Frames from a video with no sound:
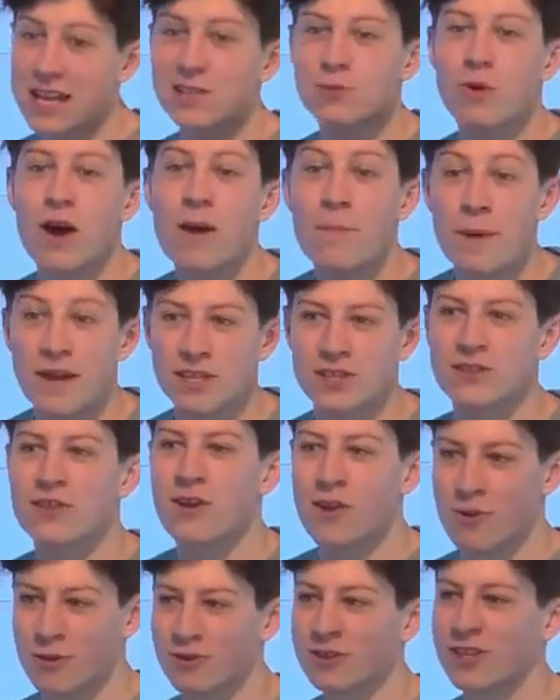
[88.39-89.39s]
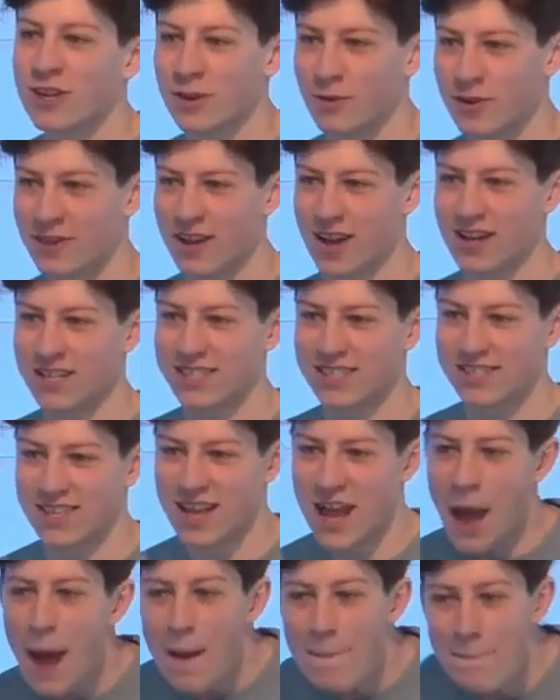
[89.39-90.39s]
That's what I picture the Lord doing with us.
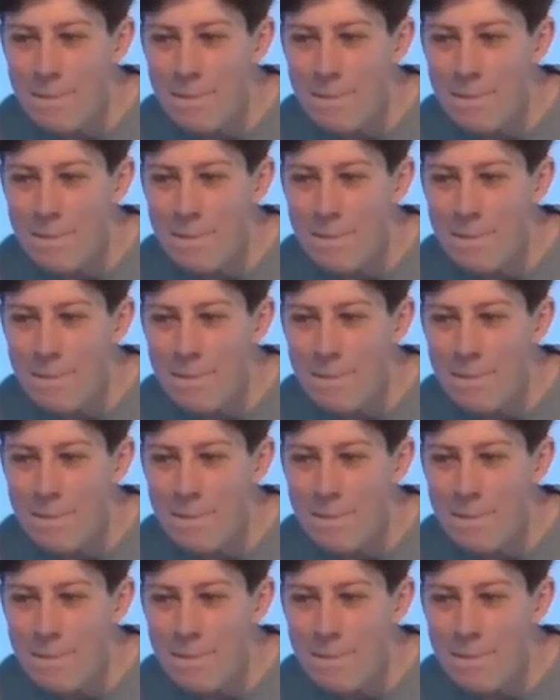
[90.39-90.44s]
